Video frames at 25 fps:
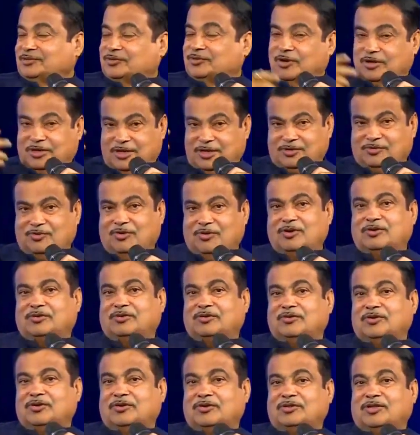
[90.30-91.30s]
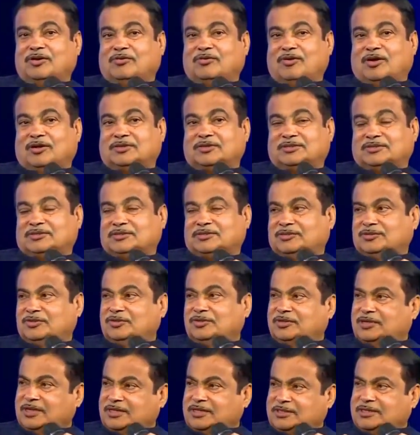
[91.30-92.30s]
So it is going to reduce the cost. So
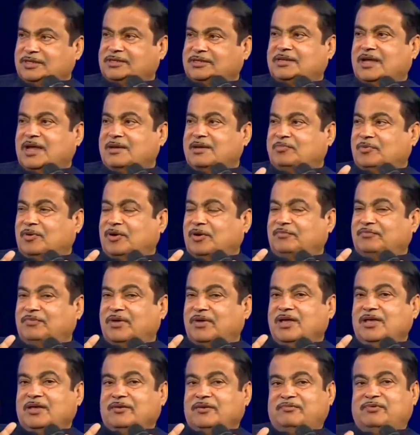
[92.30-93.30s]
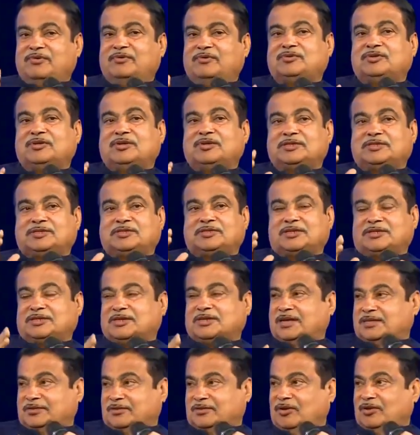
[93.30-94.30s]
this is type of futuristic
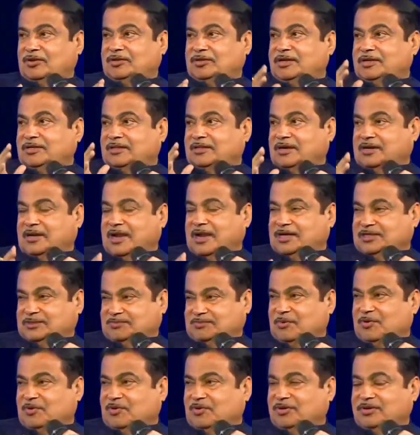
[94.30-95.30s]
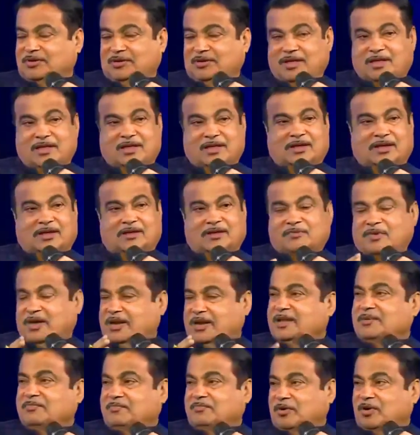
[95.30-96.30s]
technology in the transport is
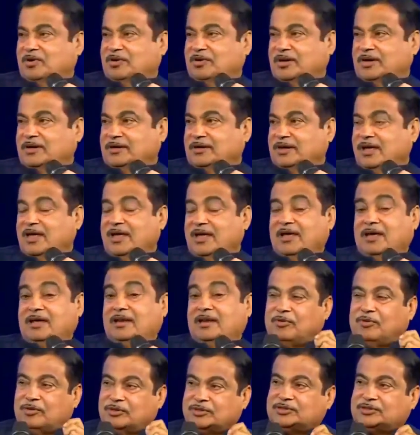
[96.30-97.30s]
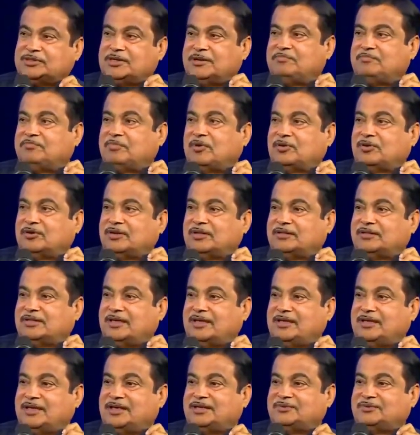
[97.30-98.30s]
very important. The most important
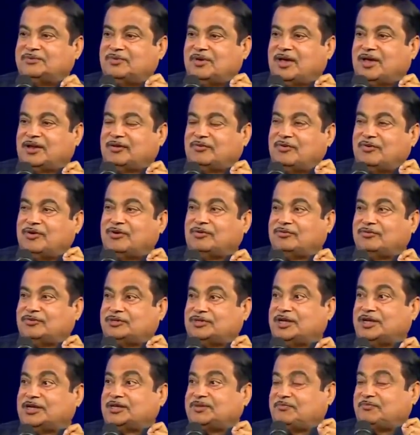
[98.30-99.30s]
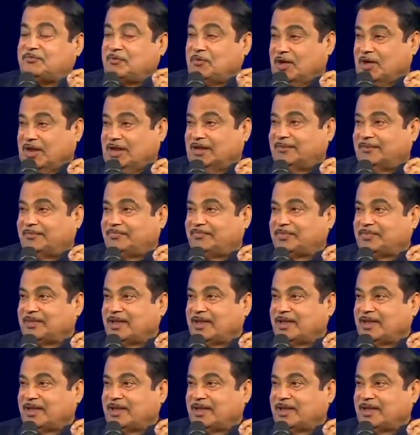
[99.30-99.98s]
thing is we are going to change fuel